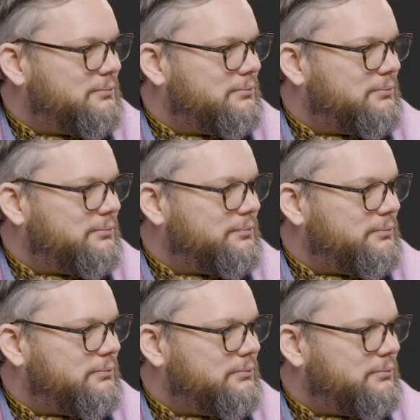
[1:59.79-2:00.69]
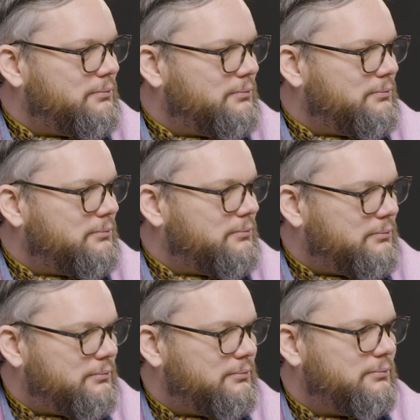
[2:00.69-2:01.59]

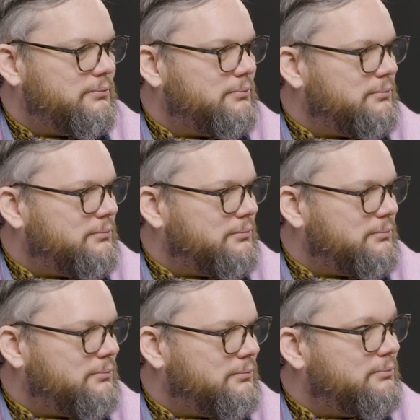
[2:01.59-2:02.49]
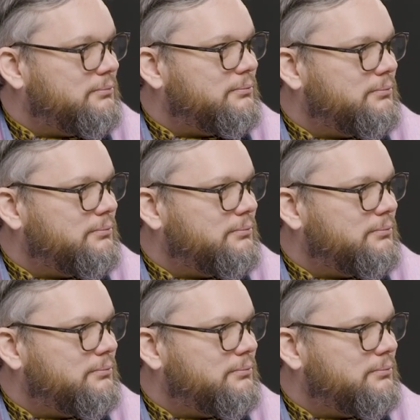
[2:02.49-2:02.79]
No words are spoken by the person on screen.